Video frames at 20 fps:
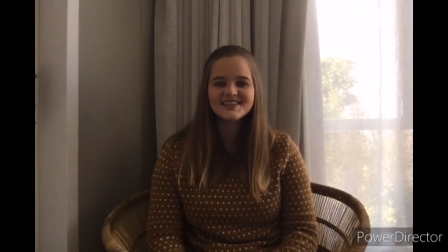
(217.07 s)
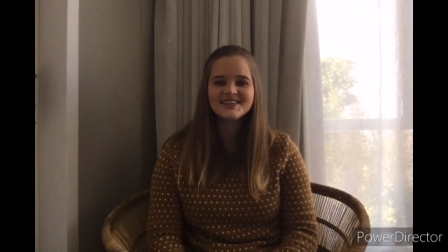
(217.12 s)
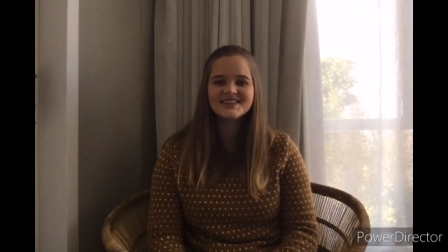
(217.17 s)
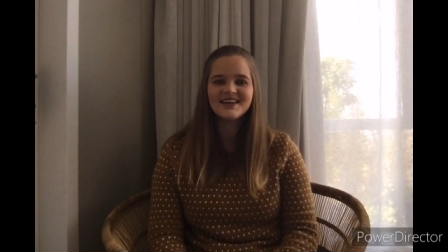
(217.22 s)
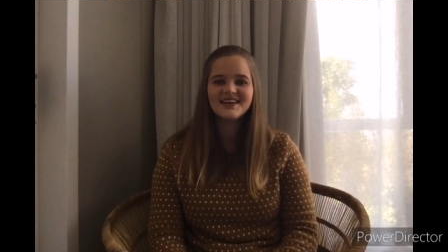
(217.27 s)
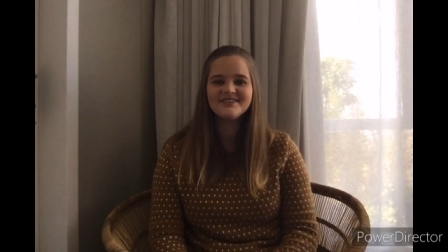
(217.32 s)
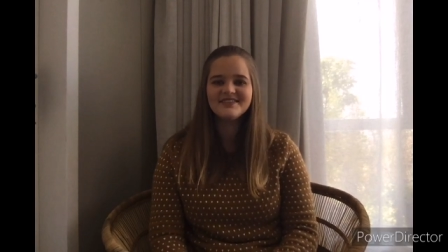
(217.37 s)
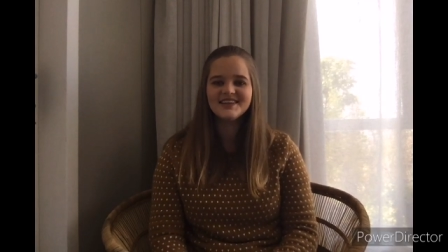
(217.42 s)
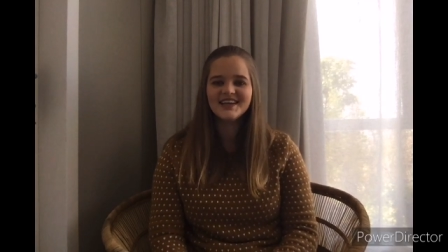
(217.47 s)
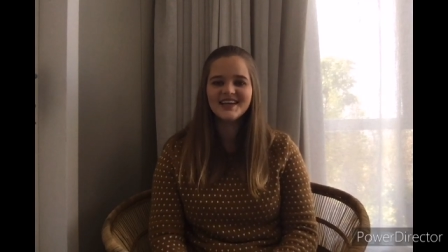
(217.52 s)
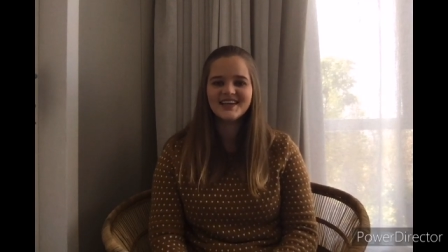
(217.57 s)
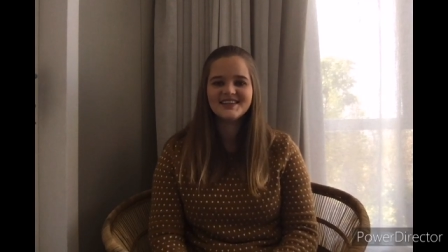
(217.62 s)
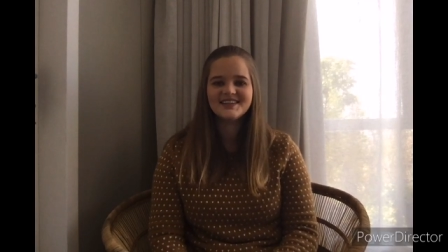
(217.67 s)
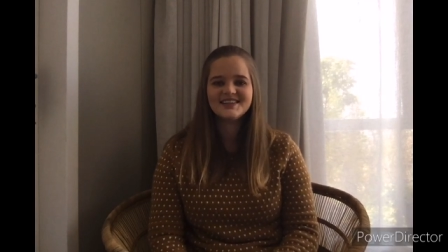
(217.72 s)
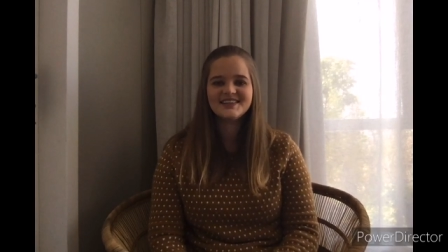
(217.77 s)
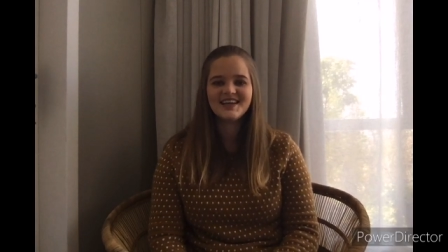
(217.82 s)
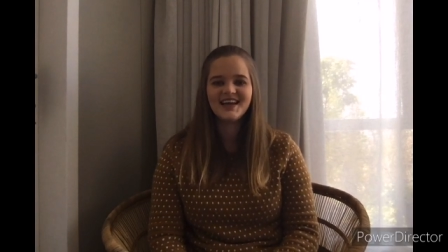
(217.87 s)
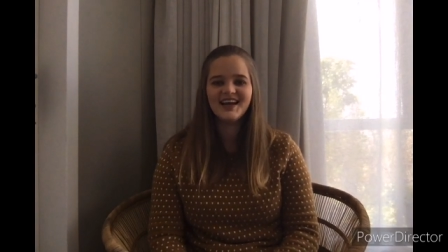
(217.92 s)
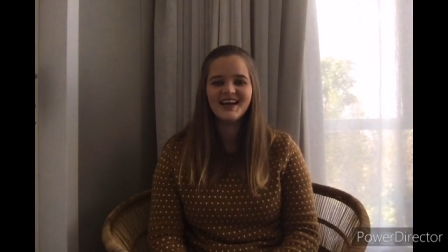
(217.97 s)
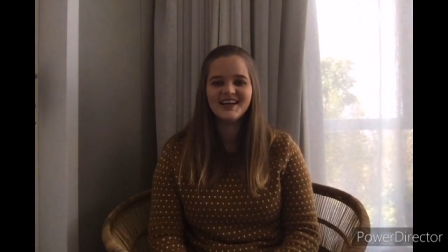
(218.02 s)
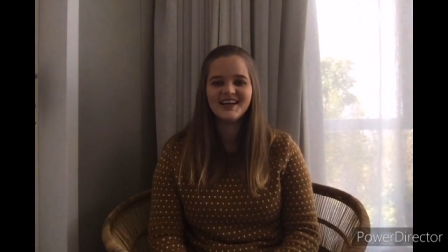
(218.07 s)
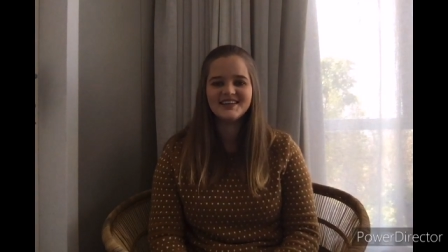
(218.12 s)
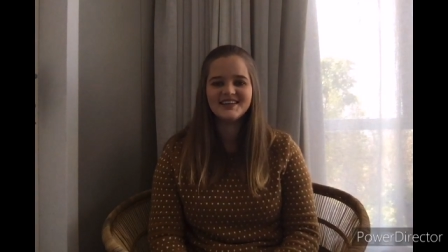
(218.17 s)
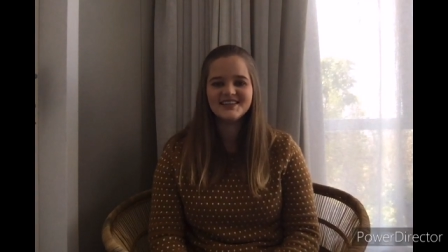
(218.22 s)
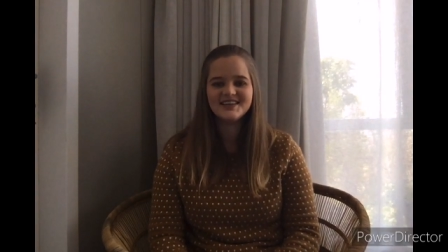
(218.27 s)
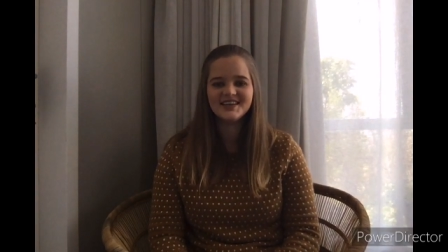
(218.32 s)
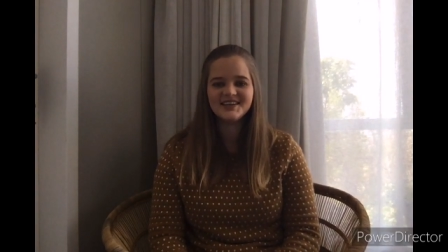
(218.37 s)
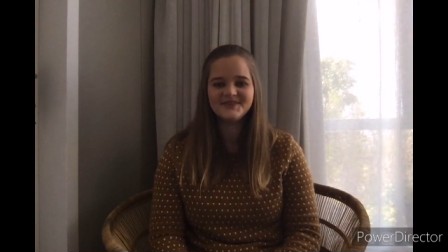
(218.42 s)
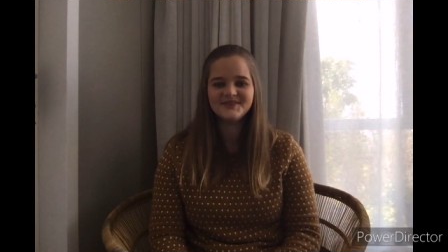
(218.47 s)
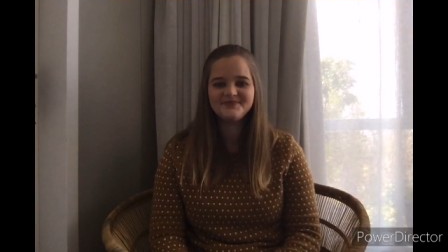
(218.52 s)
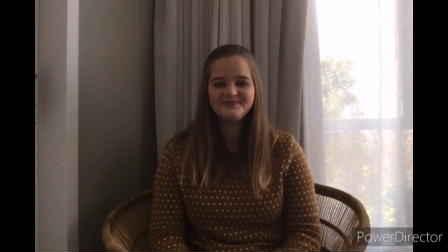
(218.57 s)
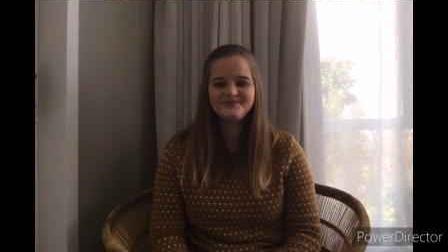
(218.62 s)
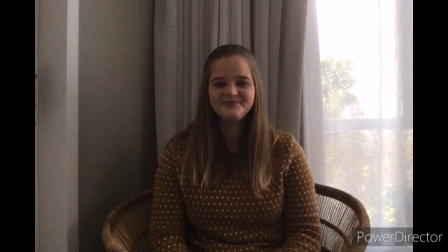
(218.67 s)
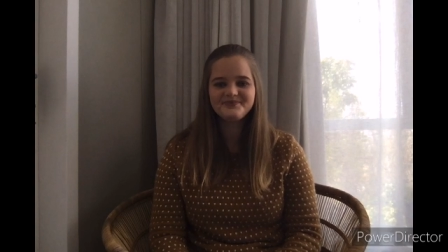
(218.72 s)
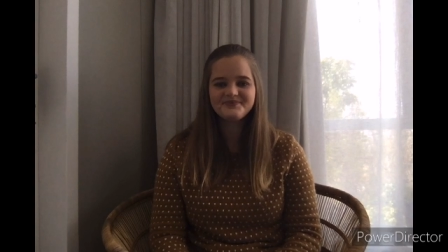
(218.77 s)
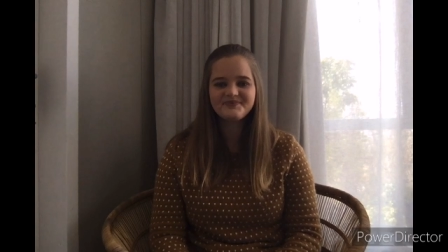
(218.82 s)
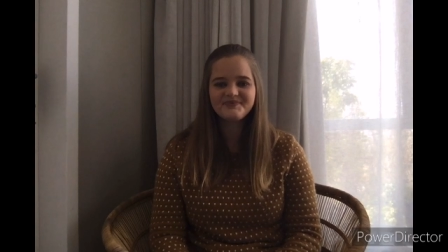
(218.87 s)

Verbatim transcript: subjects, and